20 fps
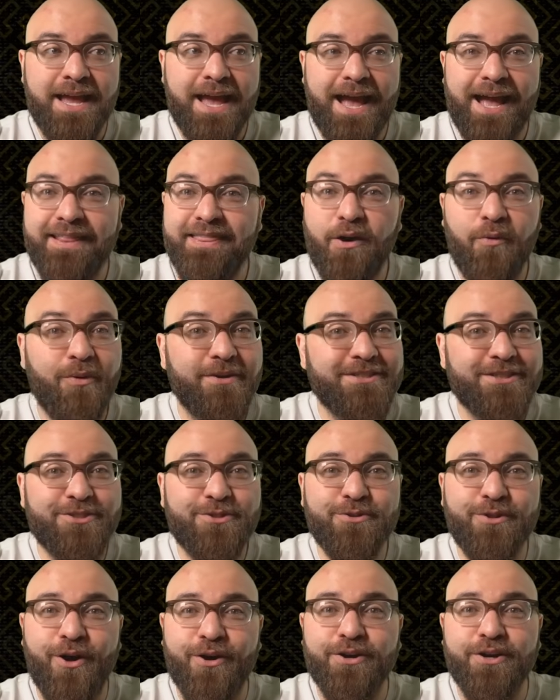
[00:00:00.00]
And that wasn't
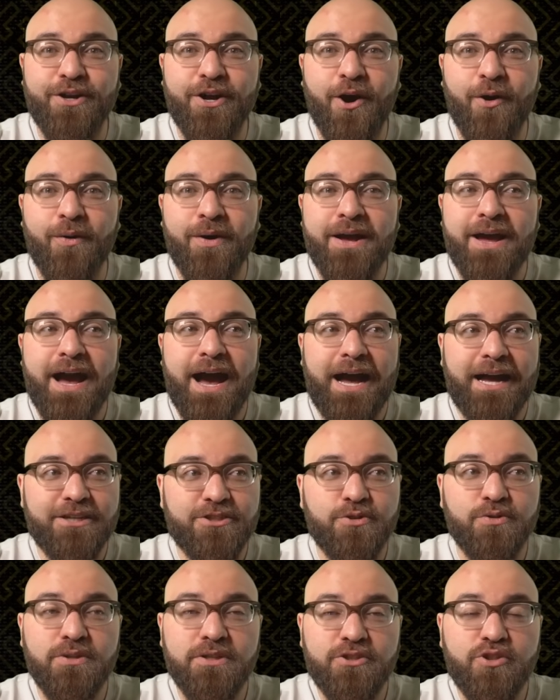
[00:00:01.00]
too long ago. I
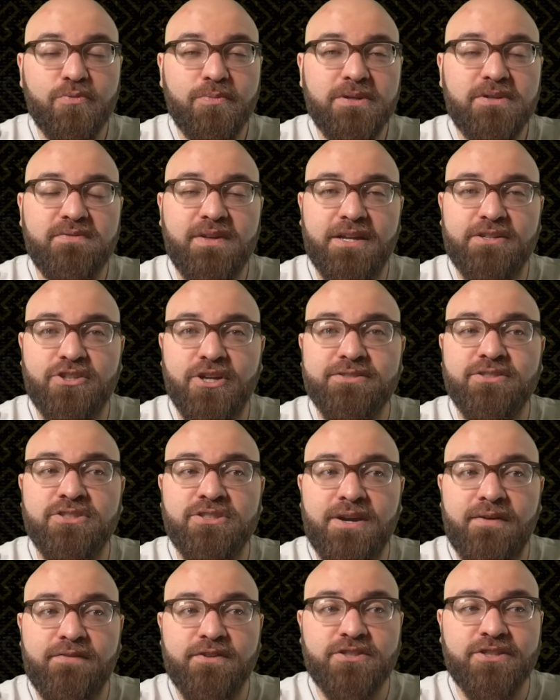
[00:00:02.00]
truly do believe that Justin
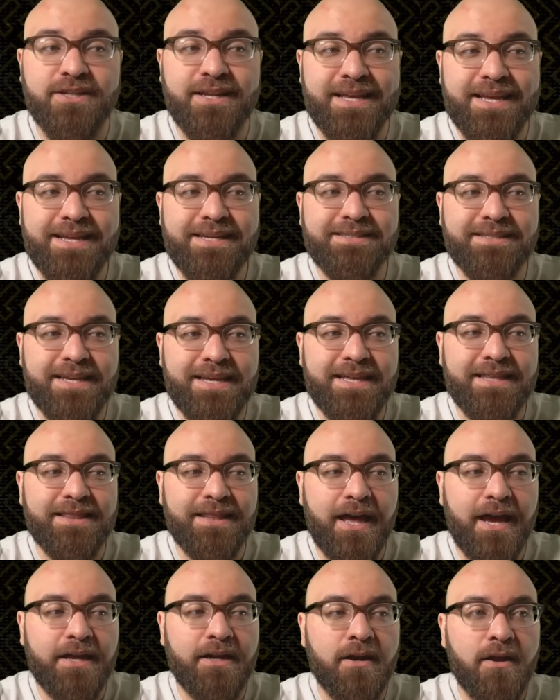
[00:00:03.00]
Jefferson is in
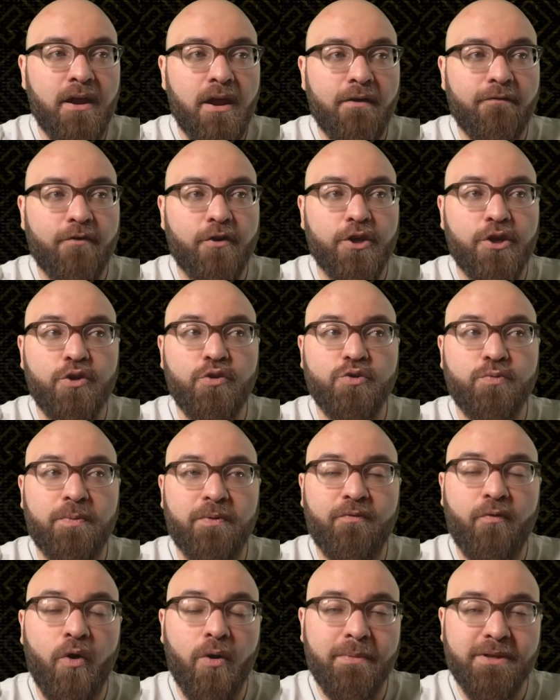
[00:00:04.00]
line for a huge
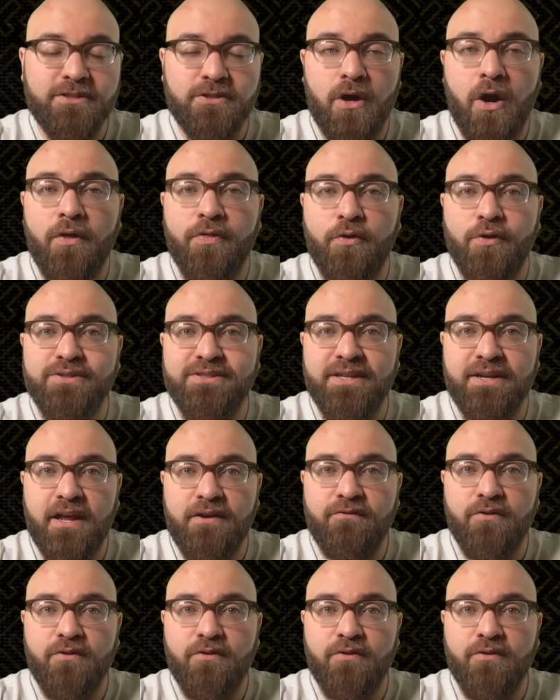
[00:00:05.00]
performance on Thursday Night